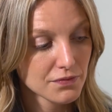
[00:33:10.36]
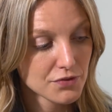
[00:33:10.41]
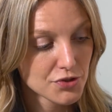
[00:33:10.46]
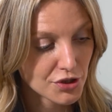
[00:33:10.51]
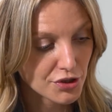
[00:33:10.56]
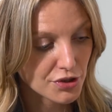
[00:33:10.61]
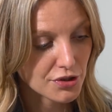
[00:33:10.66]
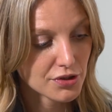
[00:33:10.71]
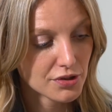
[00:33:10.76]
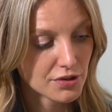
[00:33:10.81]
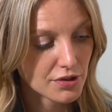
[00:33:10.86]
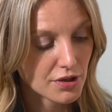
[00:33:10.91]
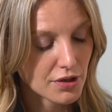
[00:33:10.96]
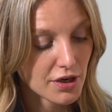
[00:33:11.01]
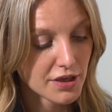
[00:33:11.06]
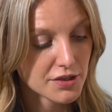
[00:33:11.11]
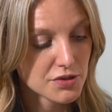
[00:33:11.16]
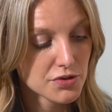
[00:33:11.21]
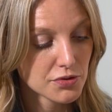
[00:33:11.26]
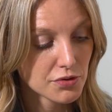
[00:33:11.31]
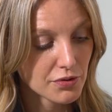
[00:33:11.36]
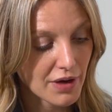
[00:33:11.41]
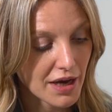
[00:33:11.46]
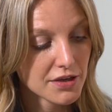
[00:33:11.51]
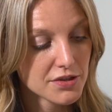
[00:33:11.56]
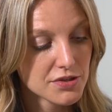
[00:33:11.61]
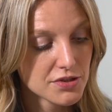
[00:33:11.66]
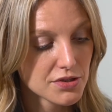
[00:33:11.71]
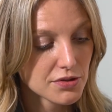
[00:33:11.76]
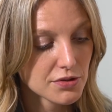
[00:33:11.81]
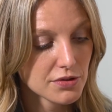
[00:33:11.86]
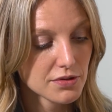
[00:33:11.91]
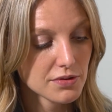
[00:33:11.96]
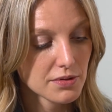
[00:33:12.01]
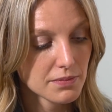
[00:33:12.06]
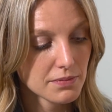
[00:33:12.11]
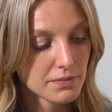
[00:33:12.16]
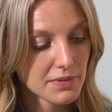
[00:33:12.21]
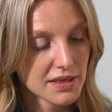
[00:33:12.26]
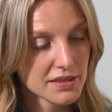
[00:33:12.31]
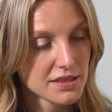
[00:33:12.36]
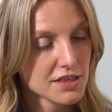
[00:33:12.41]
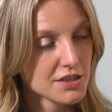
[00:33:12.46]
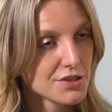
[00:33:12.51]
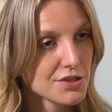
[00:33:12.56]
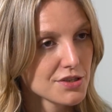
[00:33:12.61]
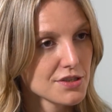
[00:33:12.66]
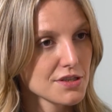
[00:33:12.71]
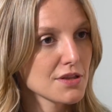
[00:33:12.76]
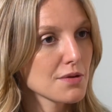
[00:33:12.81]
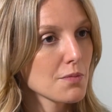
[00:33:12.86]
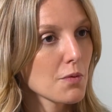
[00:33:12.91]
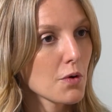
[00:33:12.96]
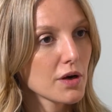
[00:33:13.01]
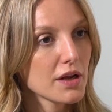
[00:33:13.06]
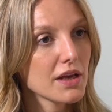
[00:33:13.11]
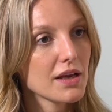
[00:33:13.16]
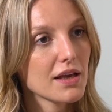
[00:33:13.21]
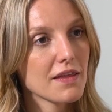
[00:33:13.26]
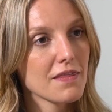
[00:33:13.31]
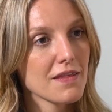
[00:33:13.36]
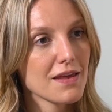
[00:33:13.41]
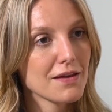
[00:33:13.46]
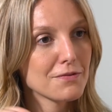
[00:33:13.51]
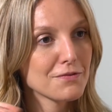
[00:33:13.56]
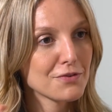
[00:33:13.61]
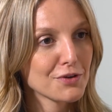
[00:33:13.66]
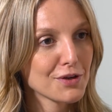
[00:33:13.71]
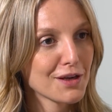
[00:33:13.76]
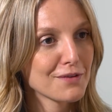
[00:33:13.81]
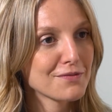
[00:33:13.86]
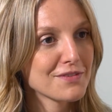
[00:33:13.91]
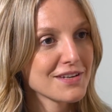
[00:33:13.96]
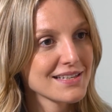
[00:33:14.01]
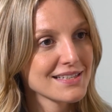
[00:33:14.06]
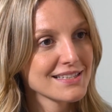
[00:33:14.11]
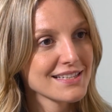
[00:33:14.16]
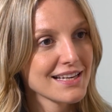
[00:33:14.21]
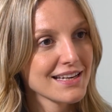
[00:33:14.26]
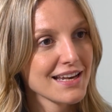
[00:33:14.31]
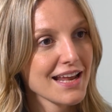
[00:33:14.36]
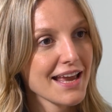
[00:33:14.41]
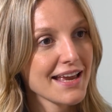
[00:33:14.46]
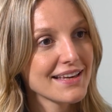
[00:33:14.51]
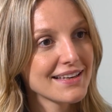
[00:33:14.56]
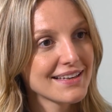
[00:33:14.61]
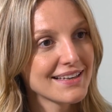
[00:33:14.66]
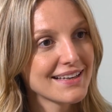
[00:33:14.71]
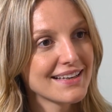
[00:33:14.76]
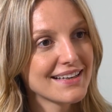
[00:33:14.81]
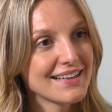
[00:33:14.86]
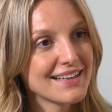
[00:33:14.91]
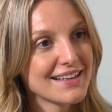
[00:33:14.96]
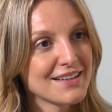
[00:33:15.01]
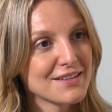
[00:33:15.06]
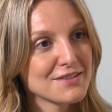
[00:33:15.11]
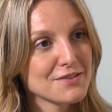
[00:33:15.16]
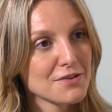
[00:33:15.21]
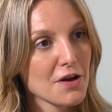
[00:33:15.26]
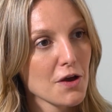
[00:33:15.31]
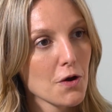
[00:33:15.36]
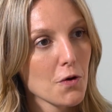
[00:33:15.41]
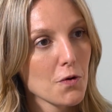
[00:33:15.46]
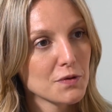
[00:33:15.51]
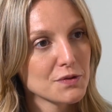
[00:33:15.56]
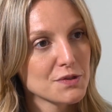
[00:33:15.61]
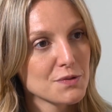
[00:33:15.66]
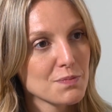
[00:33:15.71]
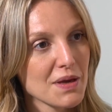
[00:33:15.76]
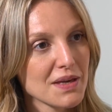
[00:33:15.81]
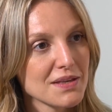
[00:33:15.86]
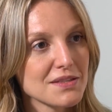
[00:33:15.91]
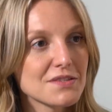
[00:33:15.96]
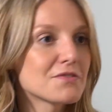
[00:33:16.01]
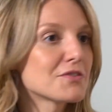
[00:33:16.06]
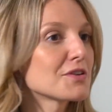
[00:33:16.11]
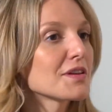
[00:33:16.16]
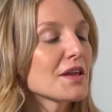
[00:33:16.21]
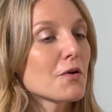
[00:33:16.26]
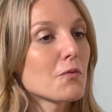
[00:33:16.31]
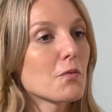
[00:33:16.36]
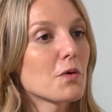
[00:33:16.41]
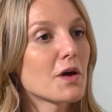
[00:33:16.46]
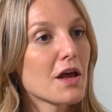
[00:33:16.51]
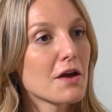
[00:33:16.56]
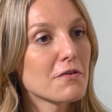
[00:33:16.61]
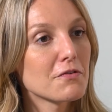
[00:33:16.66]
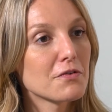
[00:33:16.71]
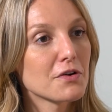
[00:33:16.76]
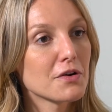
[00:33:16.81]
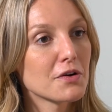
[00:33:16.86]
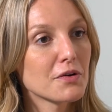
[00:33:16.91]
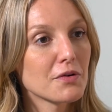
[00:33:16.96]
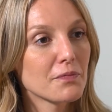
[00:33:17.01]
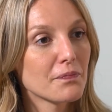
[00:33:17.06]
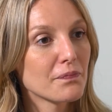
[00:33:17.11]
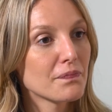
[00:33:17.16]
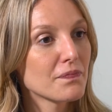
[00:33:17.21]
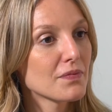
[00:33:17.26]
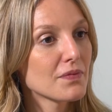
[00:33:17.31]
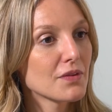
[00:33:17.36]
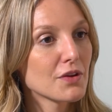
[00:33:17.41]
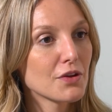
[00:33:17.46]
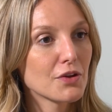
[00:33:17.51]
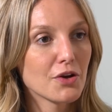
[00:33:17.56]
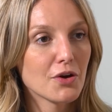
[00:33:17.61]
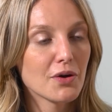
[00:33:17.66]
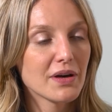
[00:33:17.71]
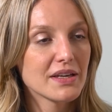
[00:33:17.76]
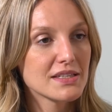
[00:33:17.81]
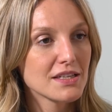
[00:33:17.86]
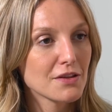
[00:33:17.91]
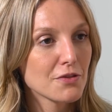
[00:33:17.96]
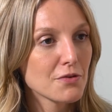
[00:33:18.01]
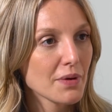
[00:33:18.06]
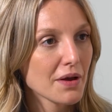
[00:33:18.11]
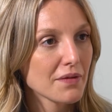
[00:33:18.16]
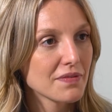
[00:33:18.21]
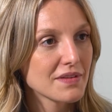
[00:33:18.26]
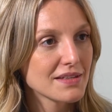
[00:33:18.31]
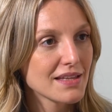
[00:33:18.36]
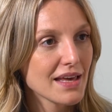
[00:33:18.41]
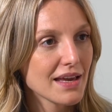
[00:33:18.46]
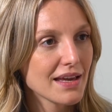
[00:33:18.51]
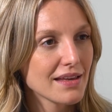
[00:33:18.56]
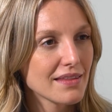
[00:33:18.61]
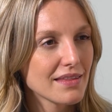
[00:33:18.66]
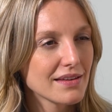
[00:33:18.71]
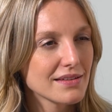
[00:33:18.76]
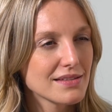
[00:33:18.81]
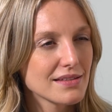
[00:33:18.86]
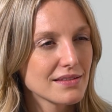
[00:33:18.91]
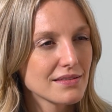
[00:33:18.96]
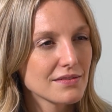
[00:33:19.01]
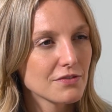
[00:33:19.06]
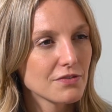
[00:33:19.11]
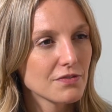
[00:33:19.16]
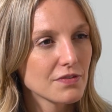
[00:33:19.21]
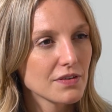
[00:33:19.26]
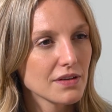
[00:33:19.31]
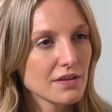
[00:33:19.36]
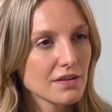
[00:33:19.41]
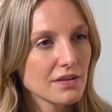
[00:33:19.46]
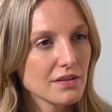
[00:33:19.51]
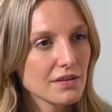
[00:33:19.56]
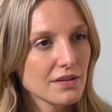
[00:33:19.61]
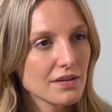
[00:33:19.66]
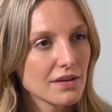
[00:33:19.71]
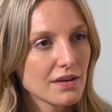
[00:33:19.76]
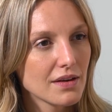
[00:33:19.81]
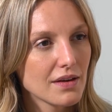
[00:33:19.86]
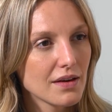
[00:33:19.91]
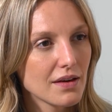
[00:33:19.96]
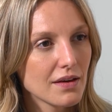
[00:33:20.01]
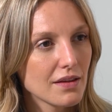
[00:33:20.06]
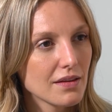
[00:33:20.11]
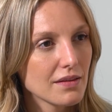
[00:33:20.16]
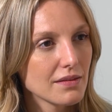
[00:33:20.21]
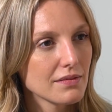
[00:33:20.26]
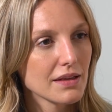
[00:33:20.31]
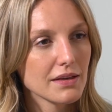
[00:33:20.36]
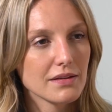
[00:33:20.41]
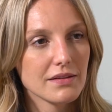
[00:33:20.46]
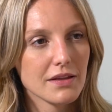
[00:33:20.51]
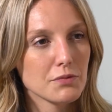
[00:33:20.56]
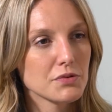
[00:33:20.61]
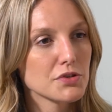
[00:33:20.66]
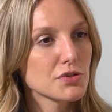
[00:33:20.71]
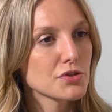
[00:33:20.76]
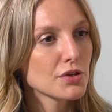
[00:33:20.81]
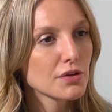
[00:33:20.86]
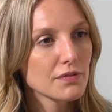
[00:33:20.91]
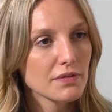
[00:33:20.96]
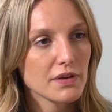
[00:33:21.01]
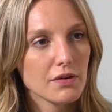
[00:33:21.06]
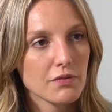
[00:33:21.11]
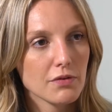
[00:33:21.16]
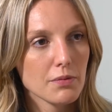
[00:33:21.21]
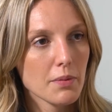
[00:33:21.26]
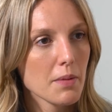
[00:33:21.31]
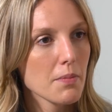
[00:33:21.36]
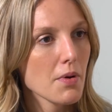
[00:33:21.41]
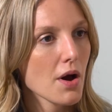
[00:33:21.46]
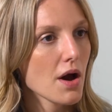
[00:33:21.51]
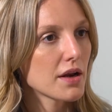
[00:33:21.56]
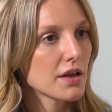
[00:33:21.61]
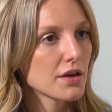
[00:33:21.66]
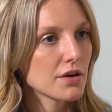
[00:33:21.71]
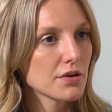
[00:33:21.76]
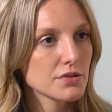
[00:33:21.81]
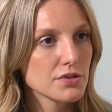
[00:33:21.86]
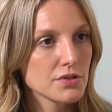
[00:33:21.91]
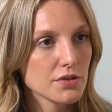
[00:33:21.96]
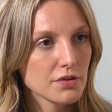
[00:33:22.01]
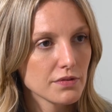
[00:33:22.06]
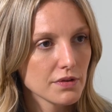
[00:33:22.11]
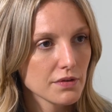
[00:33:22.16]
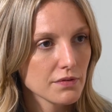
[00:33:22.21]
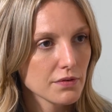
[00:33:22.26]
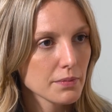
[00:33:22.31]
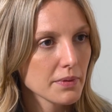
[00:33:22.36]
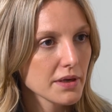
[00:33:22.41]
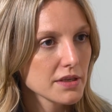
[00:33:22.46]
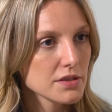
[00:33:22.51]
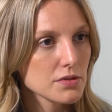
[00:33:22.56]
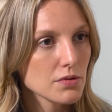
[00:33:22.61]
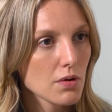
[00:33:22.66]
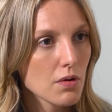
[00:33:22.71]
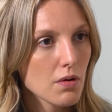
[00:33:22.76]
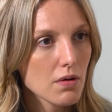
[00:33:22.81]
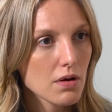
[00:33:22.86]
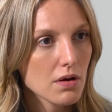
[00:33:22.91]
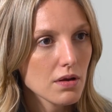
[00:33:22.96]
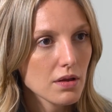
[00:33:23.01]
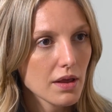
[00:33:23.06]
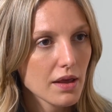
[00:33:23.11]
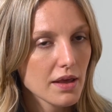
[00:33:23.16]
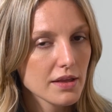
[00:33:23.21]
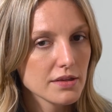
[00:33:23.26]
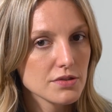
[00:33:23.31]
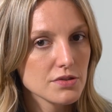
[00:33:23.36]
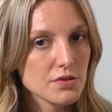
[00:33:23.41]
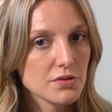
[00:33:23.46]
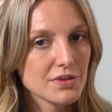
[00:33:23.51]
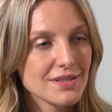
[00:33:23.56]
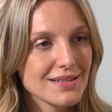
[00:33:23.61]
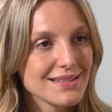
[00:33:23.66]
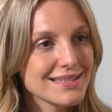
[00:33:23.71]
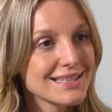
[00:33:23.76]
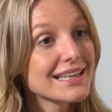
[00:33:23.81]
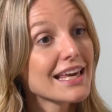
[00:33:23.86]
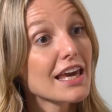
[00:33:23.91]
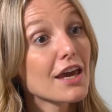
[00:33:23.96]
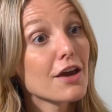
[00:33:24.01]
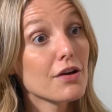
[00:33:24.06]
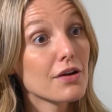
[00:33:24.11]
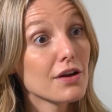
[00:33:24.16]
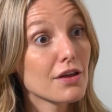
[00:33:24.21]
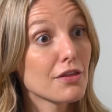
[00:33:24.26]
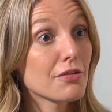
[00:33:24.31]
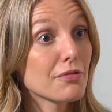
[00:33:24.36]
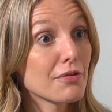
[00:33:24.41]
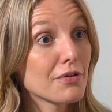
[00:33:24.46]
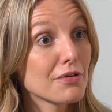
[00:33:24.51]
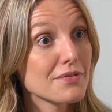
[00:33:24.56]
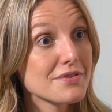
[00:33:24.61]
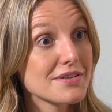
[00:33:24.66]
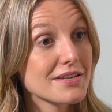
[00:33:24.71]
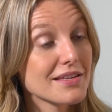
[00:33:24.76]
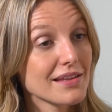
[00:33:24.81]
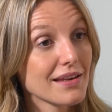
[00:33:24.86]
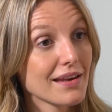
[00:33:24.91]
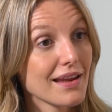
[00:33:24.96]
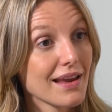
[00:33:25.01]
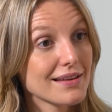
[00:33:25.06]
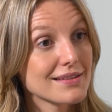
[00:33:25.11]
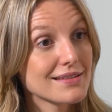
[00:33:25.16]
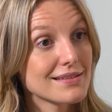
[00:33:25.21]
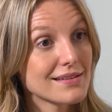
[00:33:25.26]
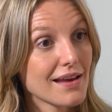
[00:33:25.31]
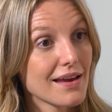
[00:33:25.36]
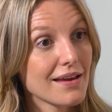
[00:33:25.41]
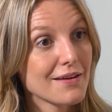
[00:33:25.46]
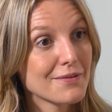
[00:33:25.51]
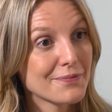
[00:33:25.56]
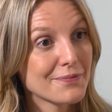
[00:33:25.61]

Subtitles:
I do gratitude meditations in the morning, and then forgiveness at night. So I hold space for like whatever, you know, I did throughout the day that didn't feel like that was serving for my body or serving for my soul, and so it doesn't carry through to the next day.